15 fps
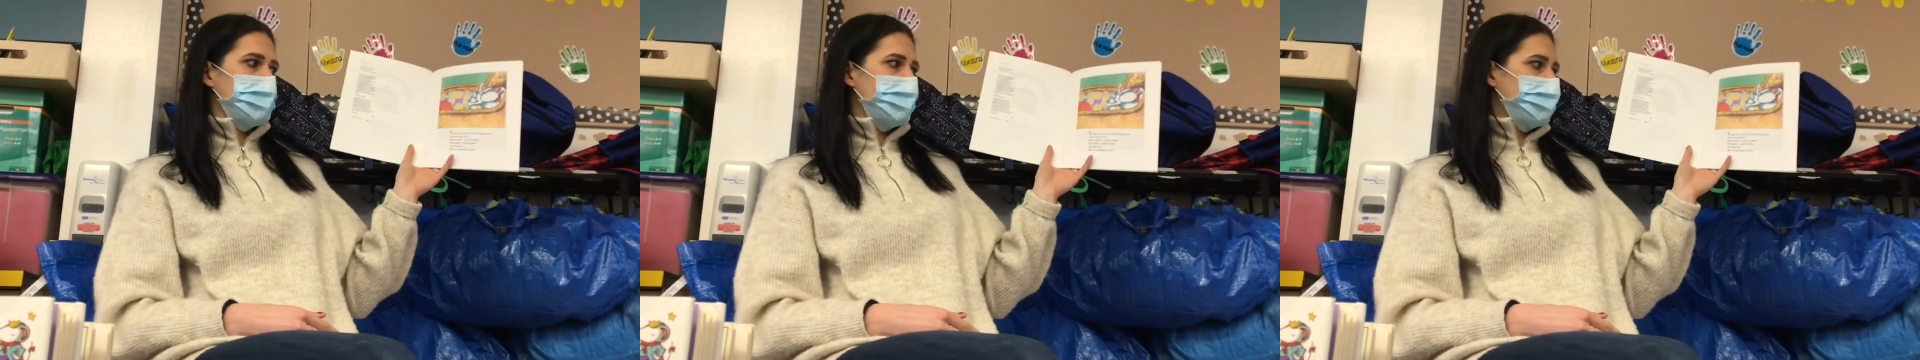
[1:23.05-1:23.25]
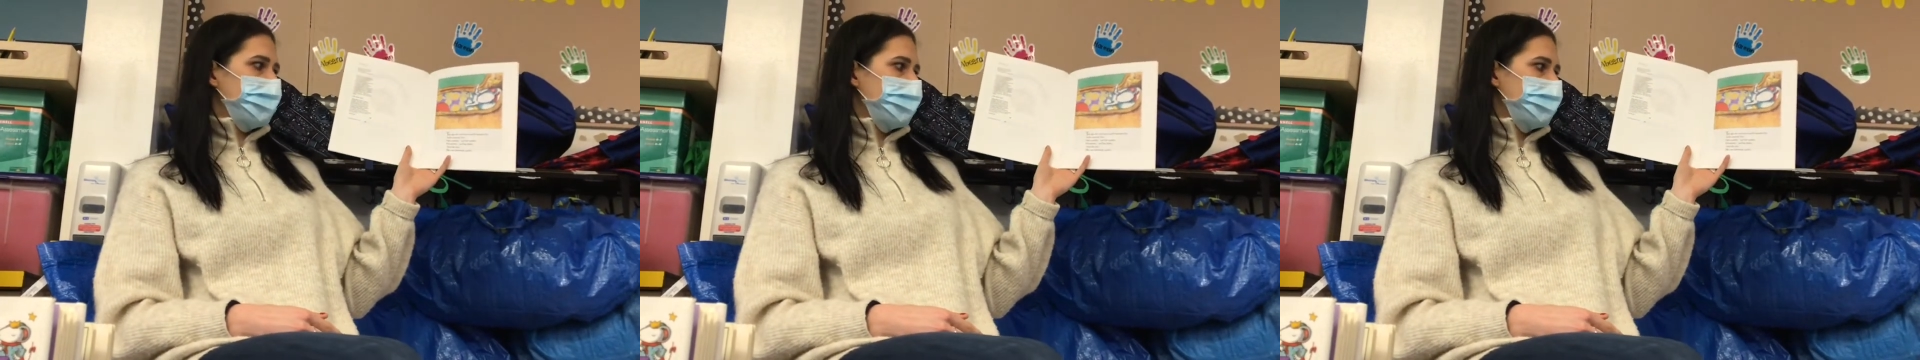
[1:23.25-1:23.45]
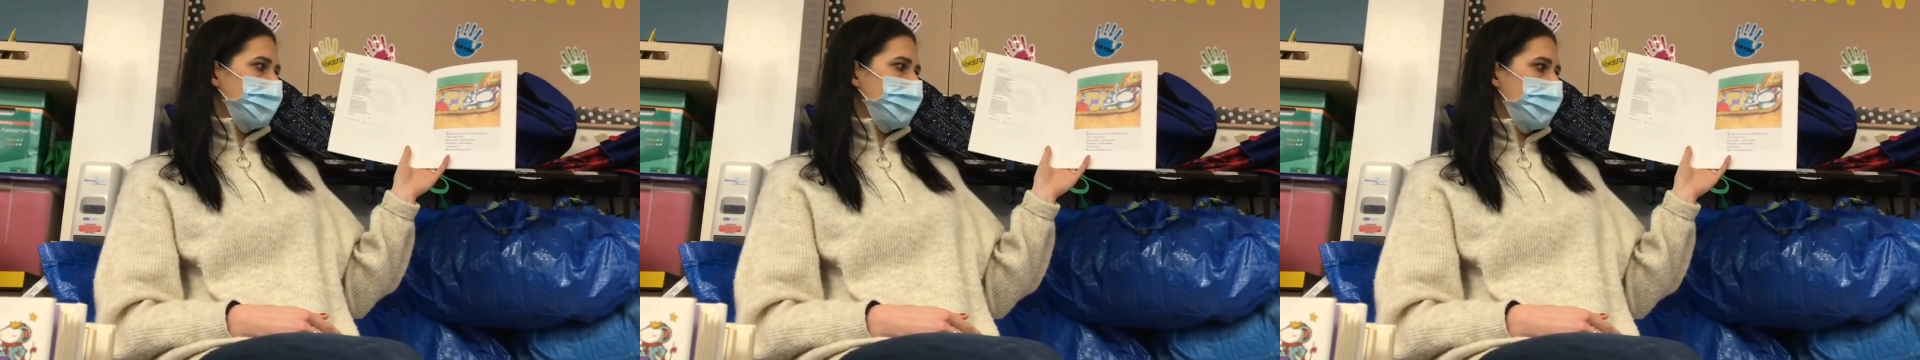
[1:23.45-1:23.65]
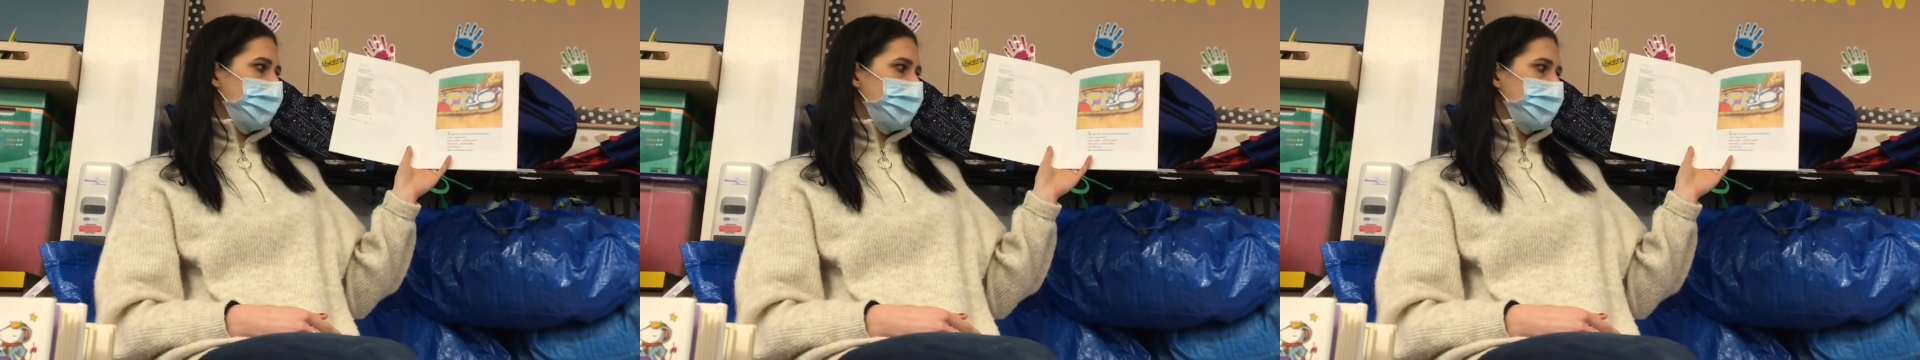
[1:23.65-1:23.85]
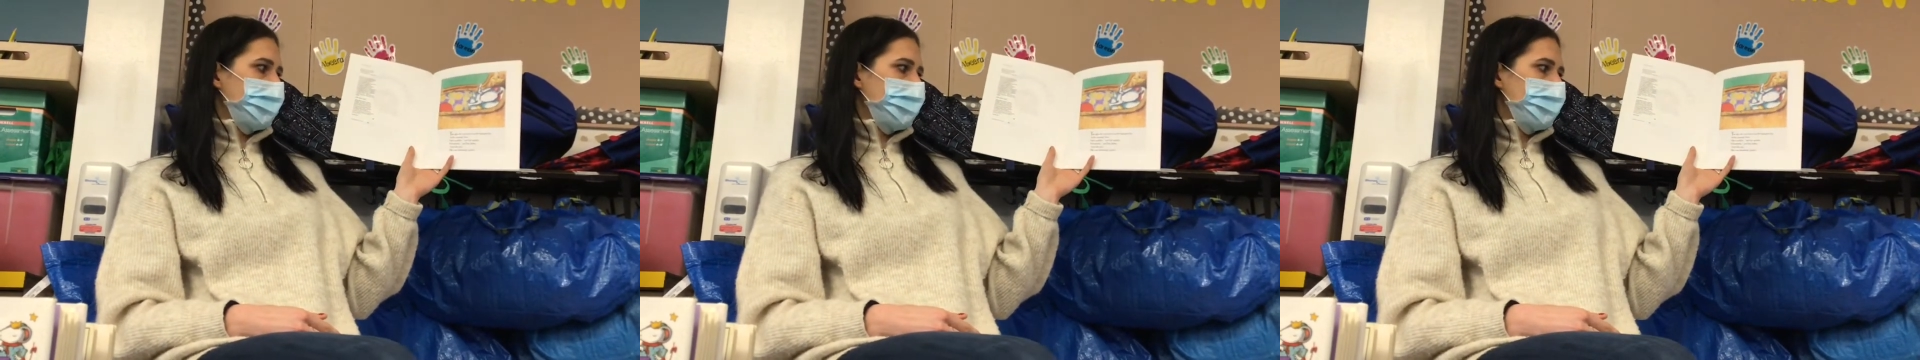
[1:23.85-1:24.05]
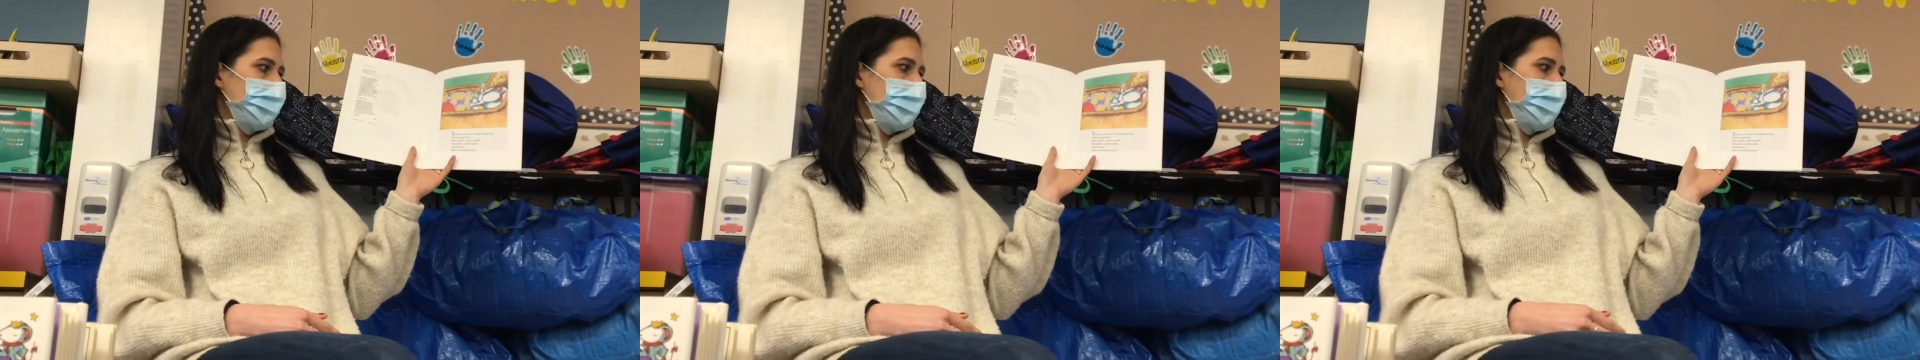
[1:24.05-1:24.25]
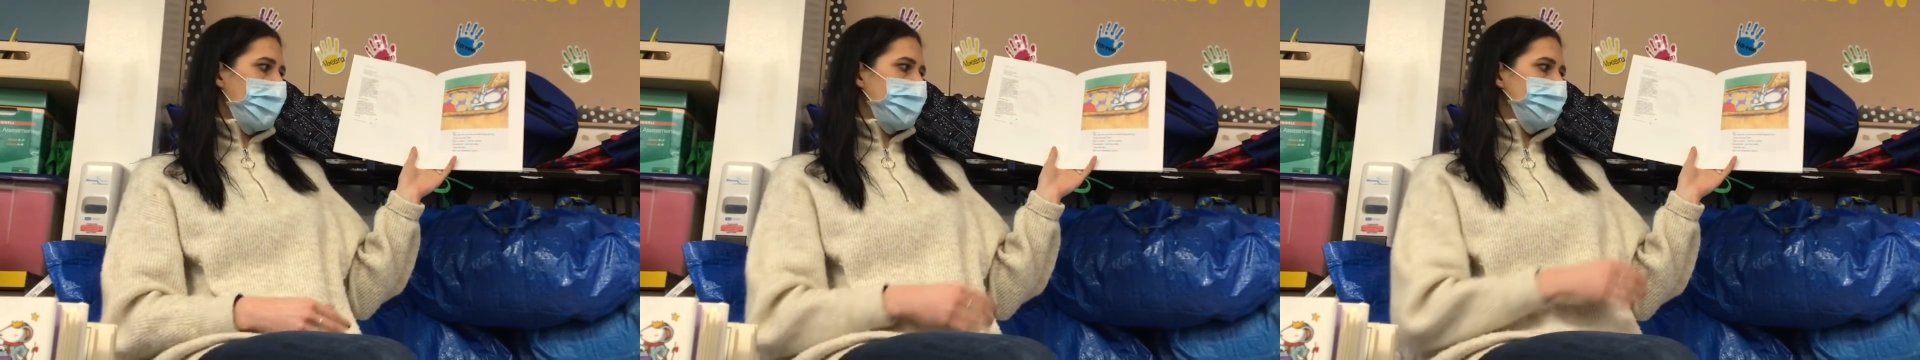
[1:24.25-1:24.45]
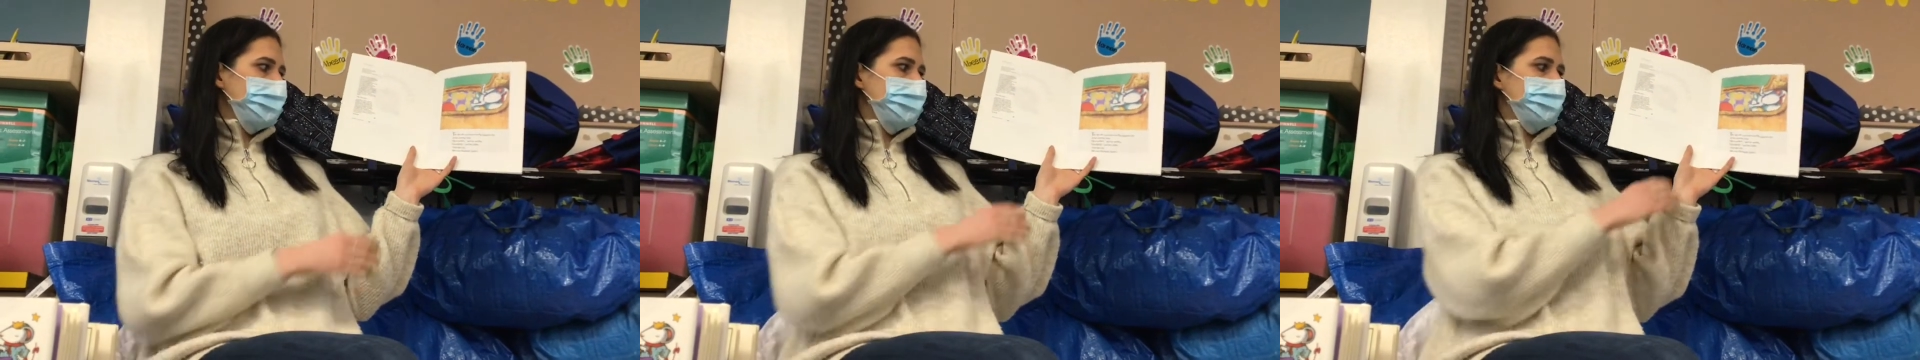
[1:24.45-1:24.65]
said her father,
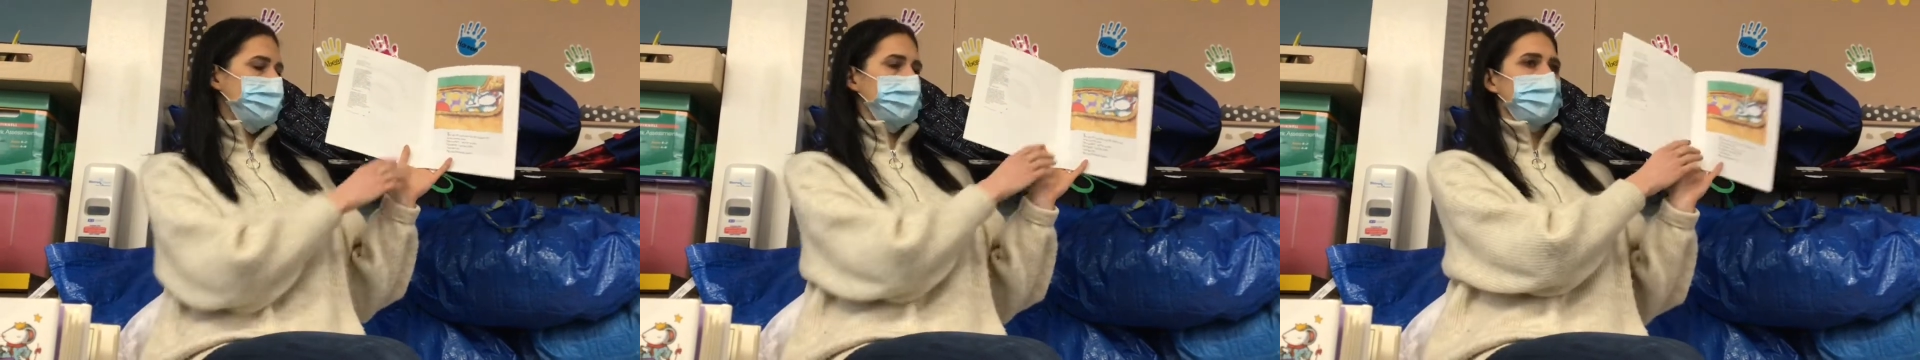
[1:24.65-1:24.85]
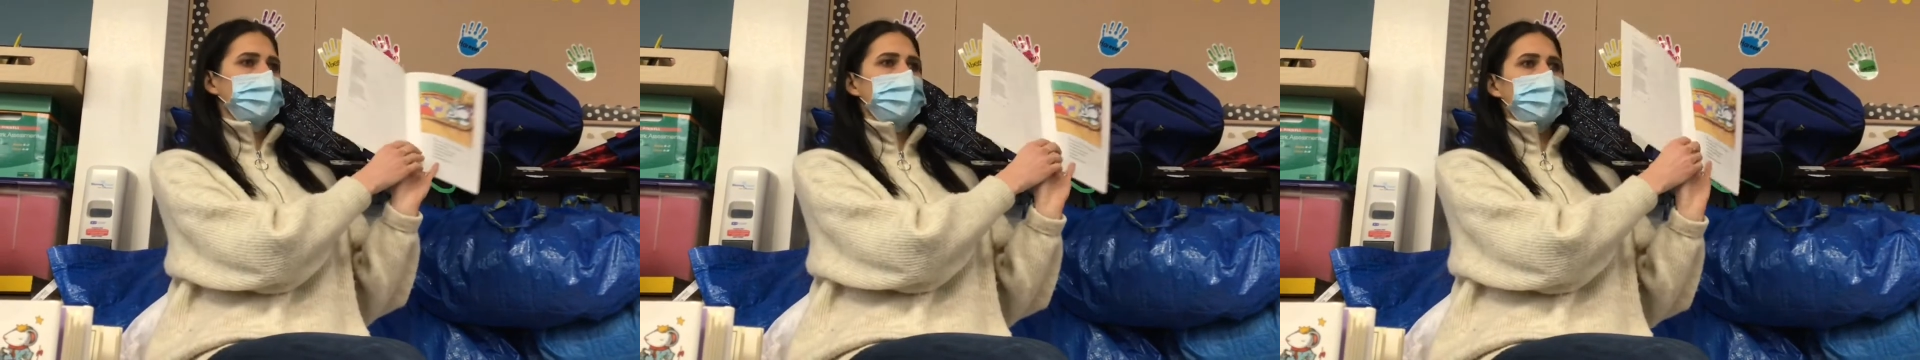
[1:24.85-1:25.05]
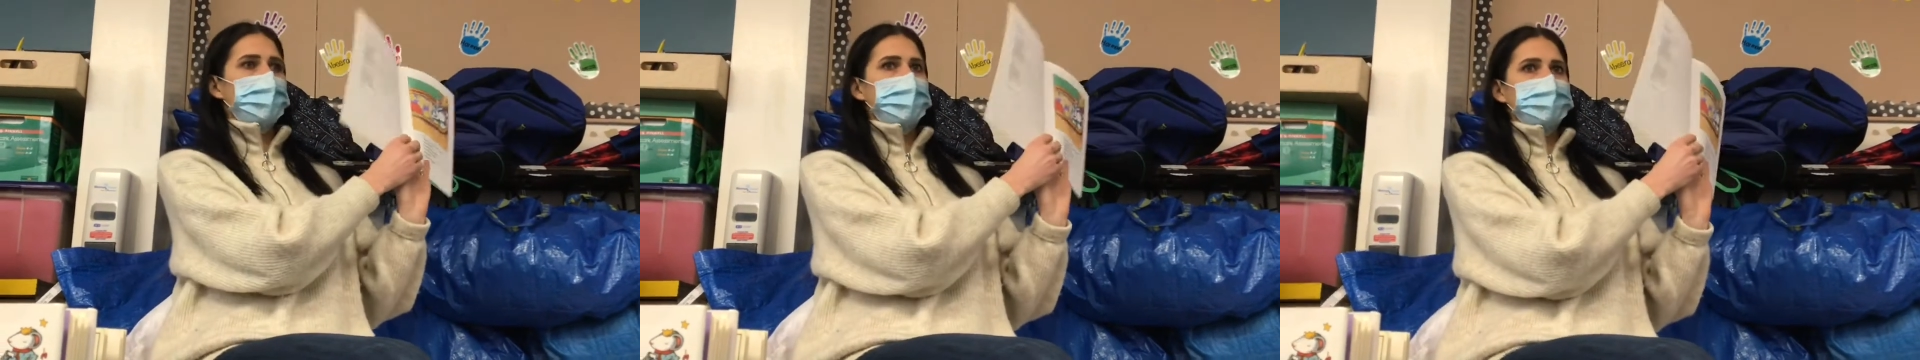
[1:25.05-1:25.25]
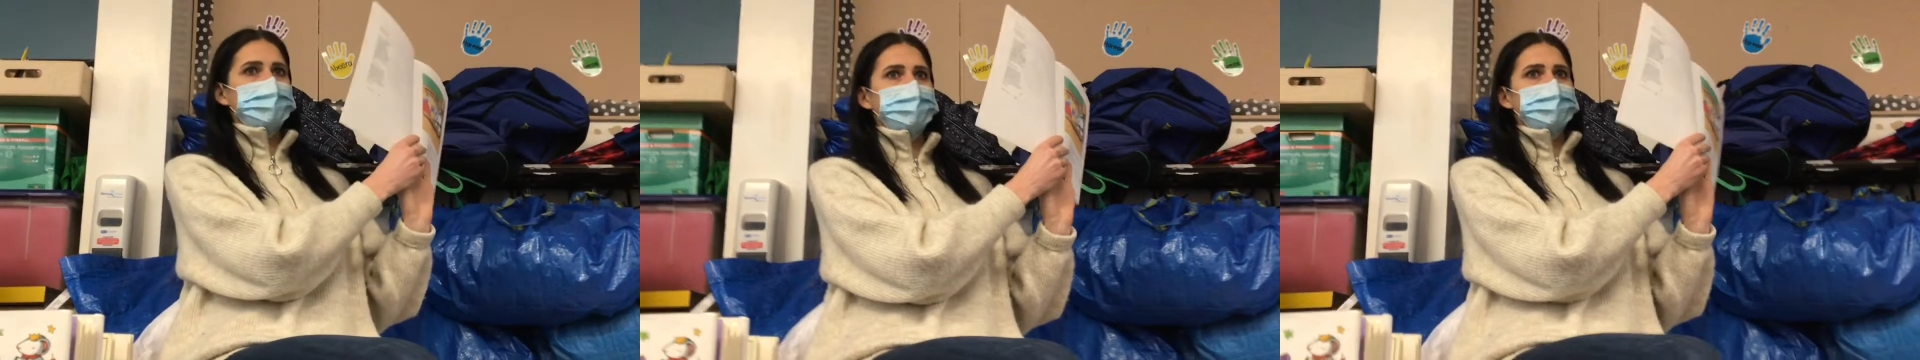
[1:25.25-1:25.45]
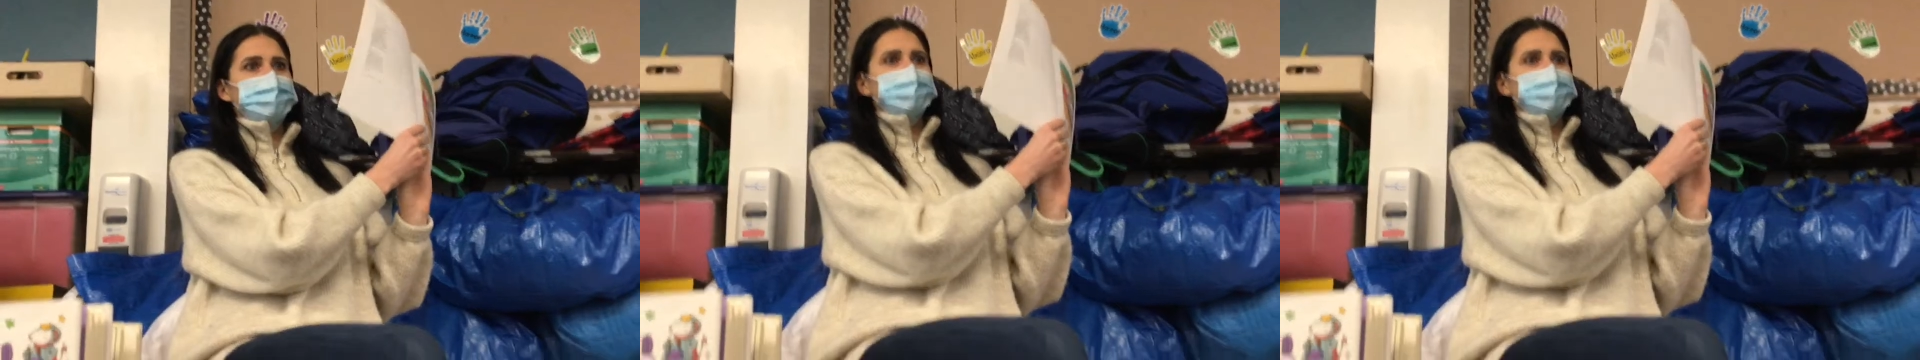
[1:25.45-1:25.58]
and she was.